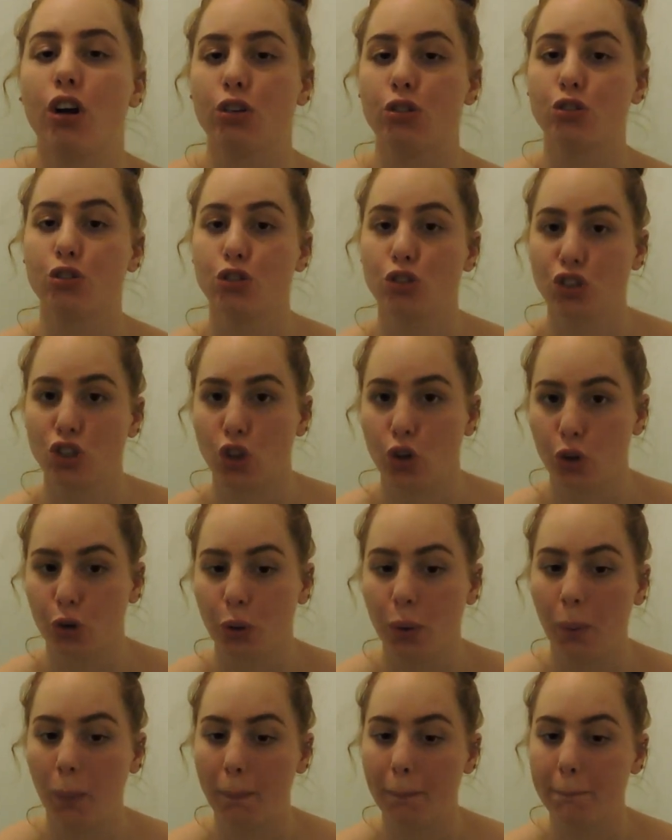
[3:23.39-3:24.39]
So
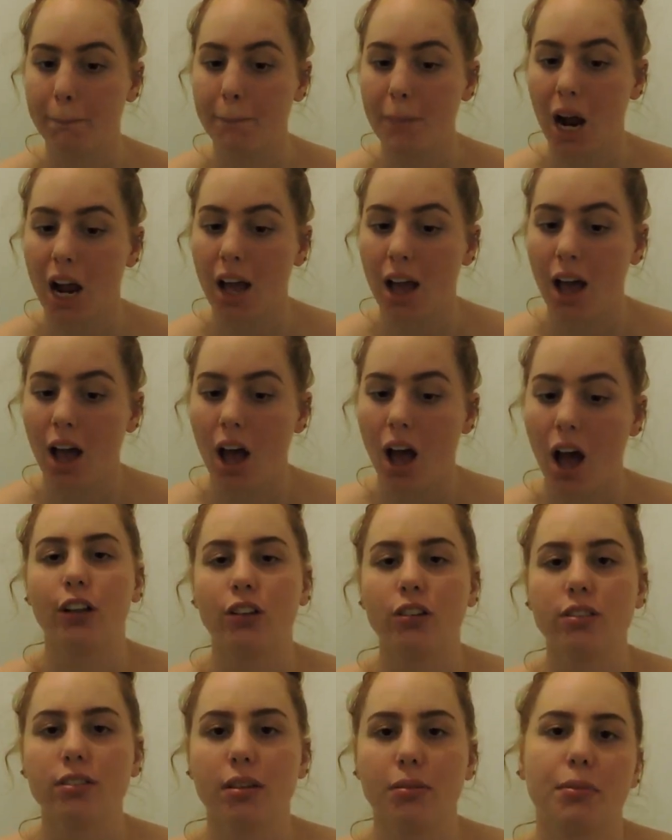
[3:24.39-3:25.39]
I
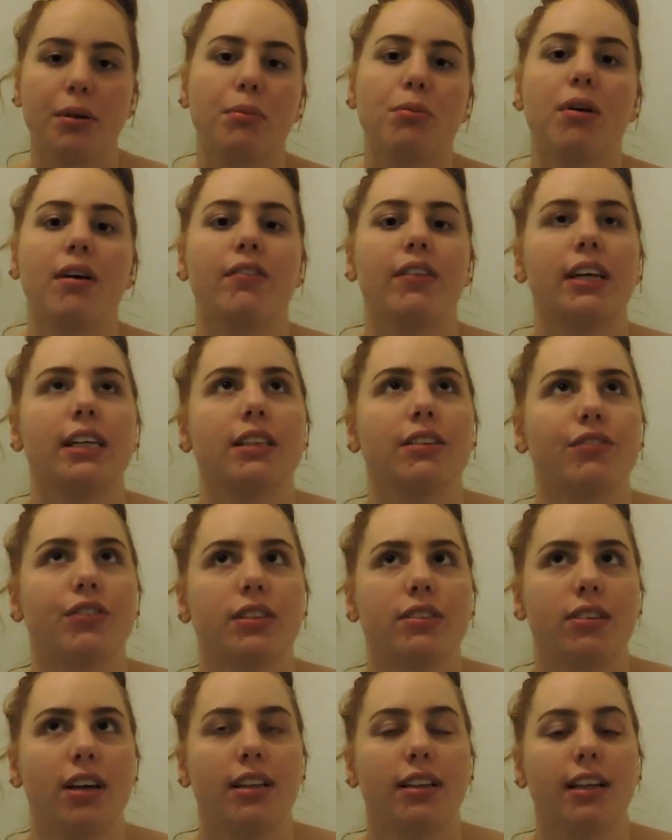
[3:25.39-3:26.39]
know some people have like
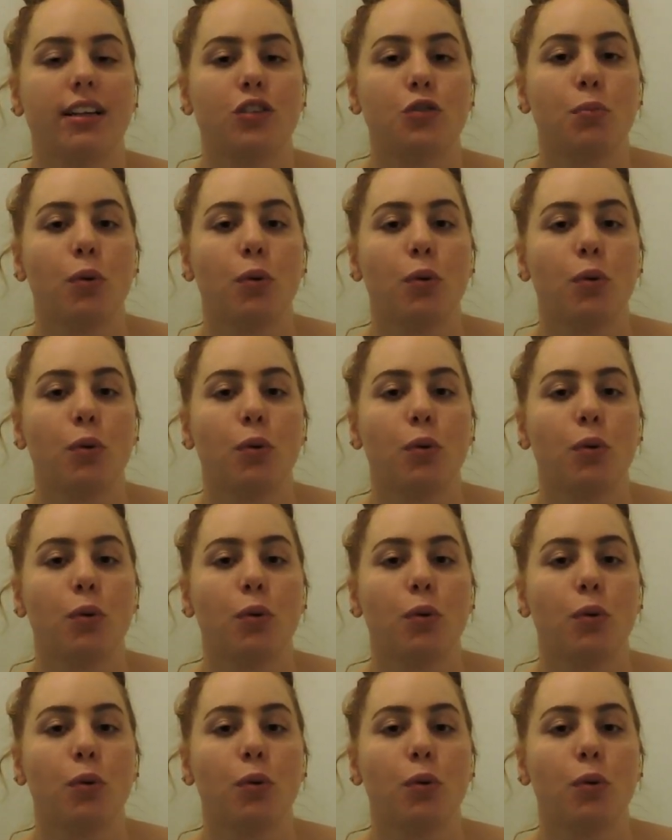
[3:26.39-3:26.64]
different techniques,